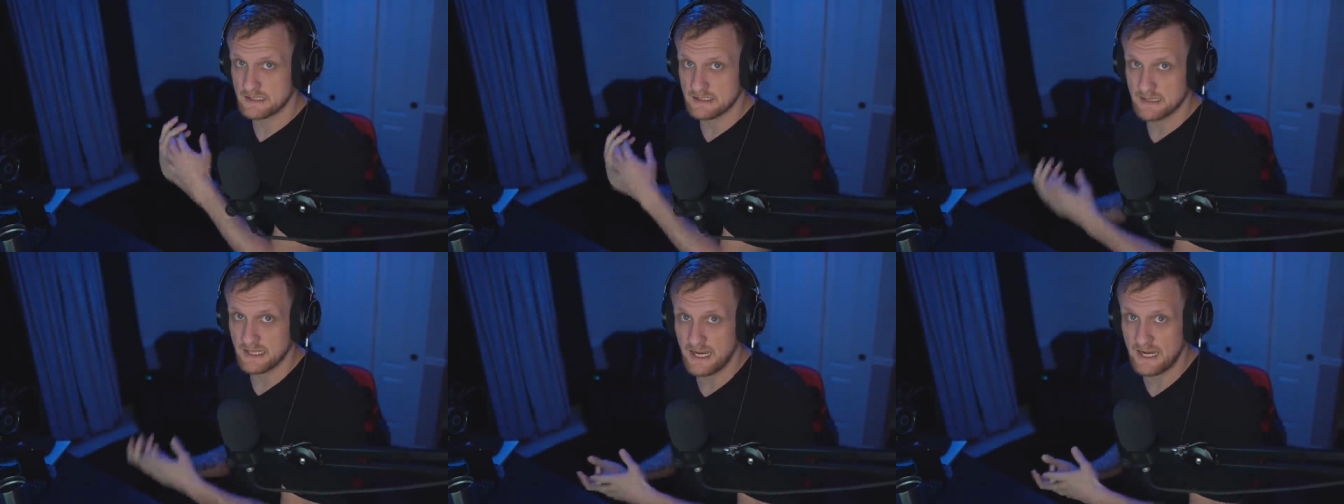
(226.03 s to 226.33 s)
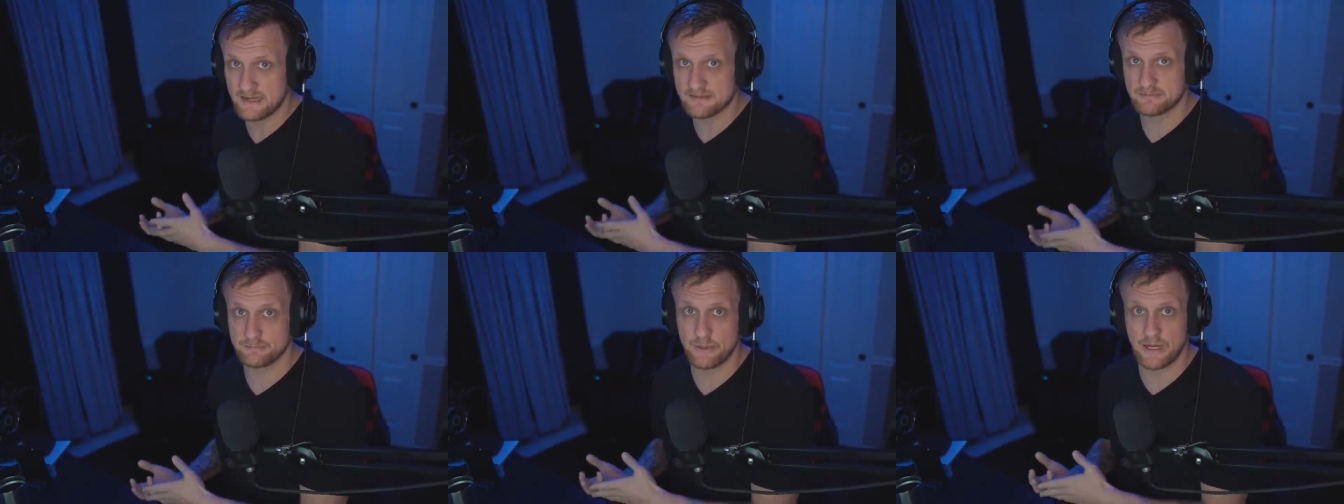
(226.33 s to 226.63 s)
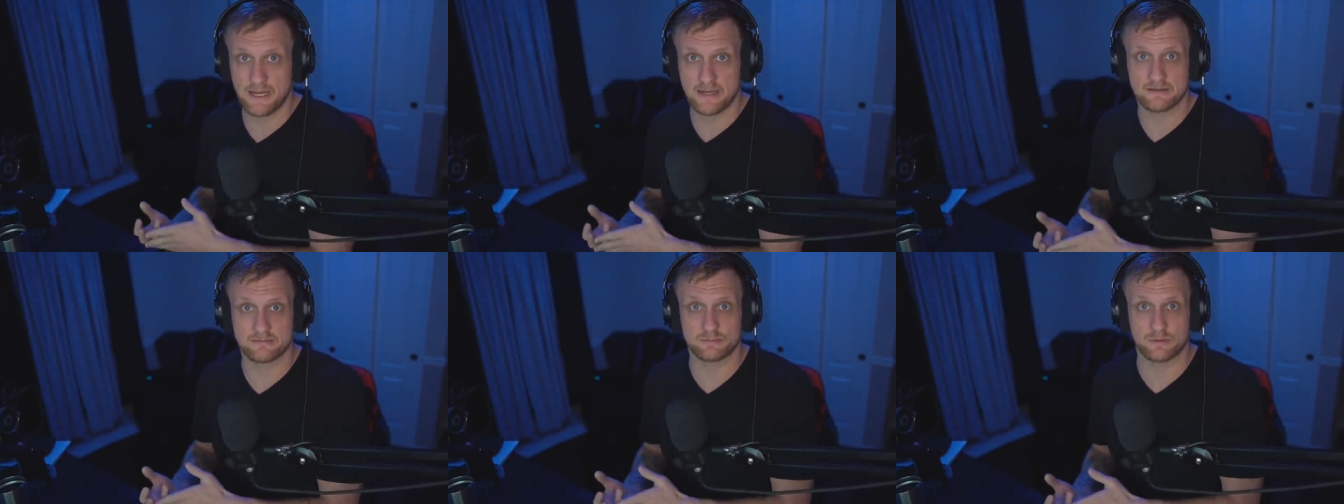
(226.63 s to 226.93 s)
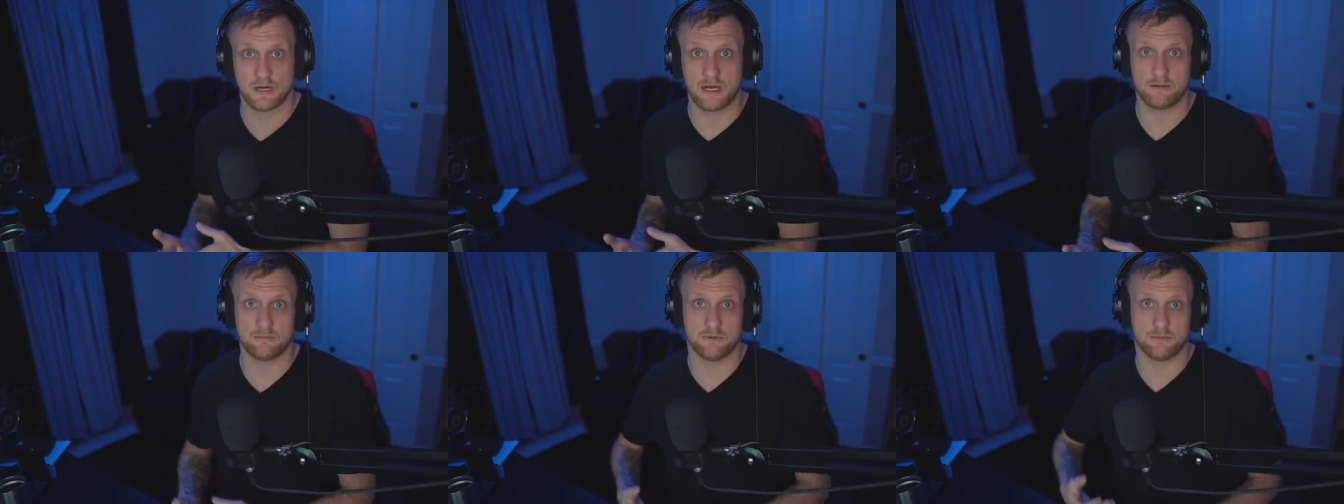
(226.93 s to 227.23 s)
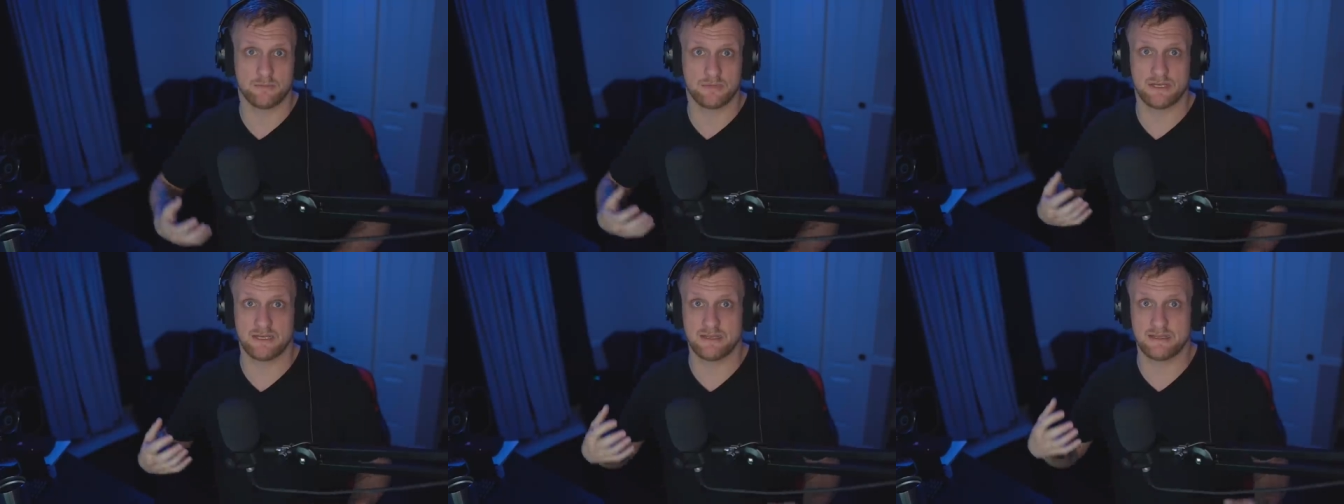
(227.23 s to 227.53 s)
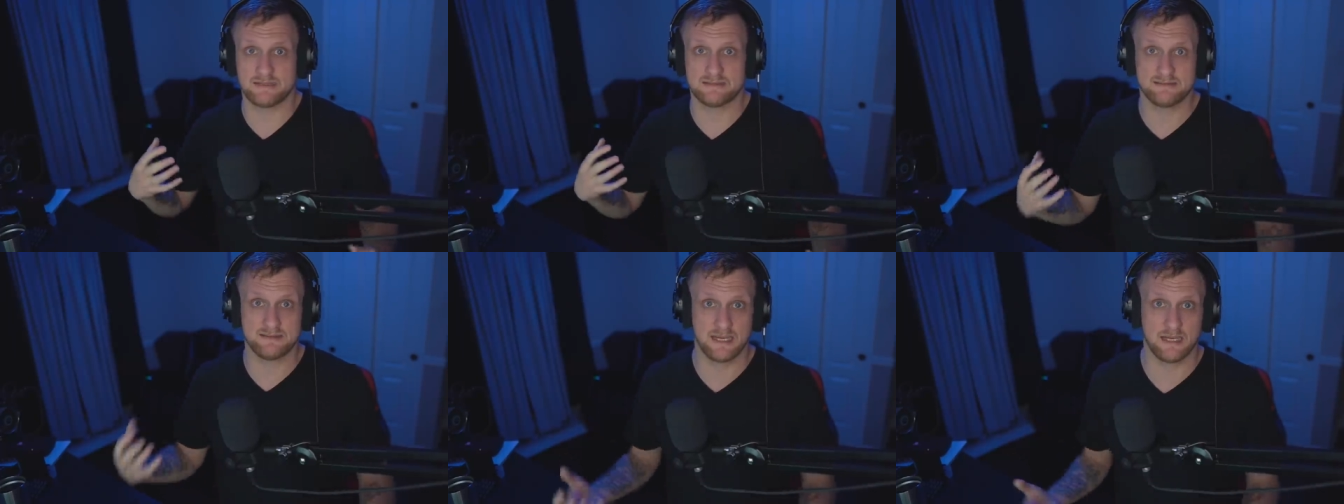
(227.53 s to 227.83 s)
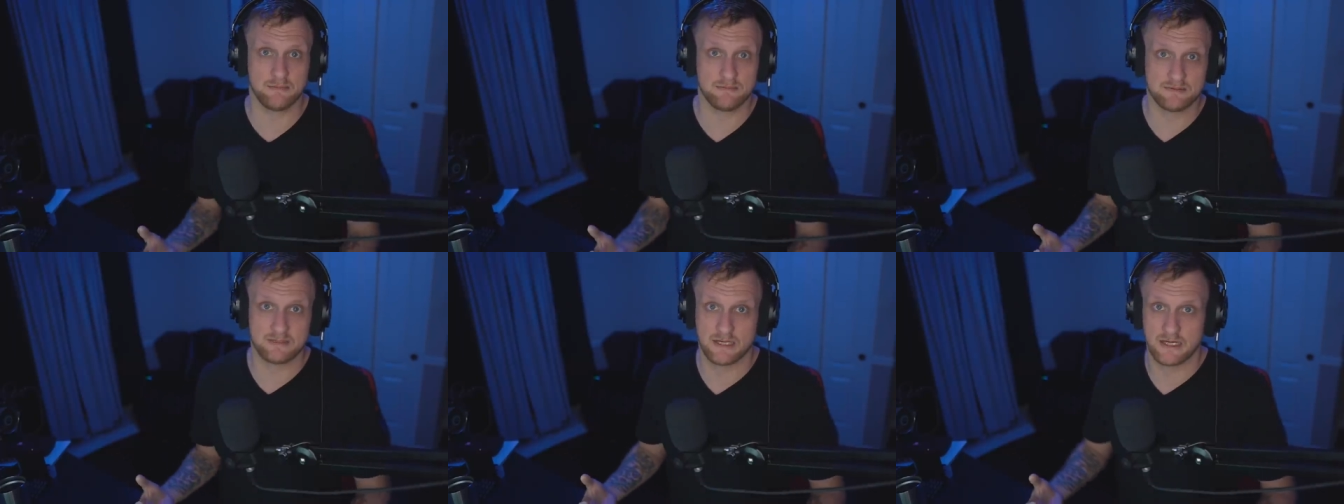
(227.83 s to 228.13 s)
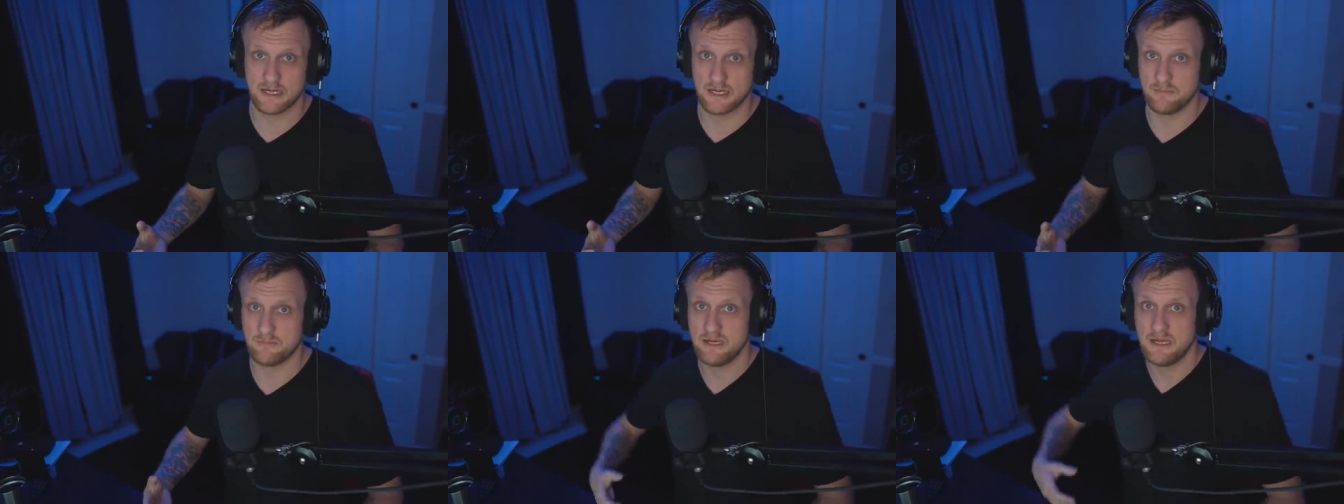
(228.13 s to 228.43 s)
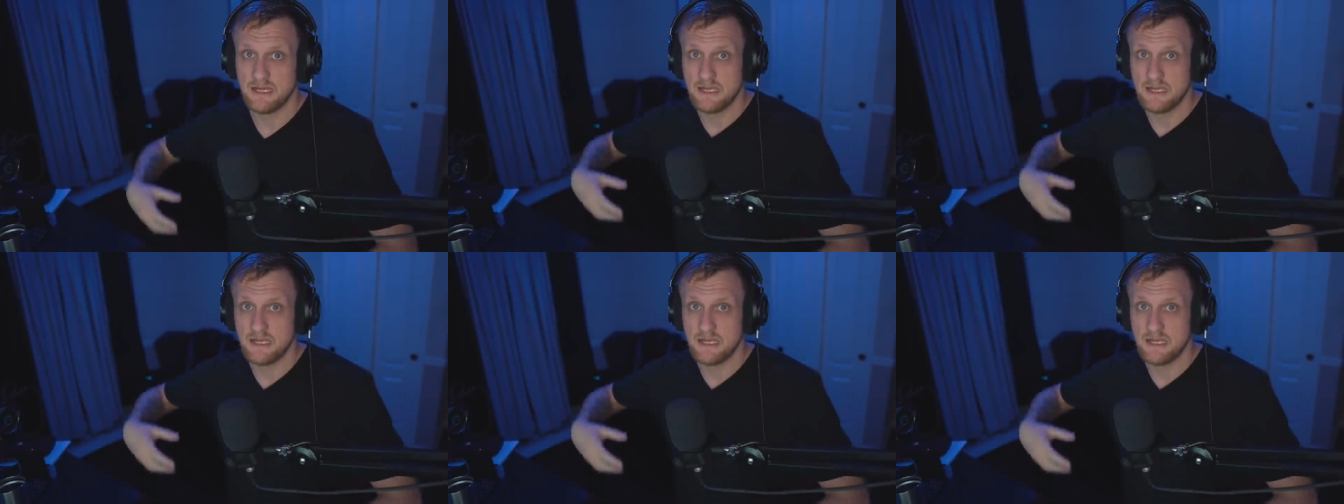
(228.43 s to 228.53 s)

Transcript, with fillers: LastPass problem, but at the same time,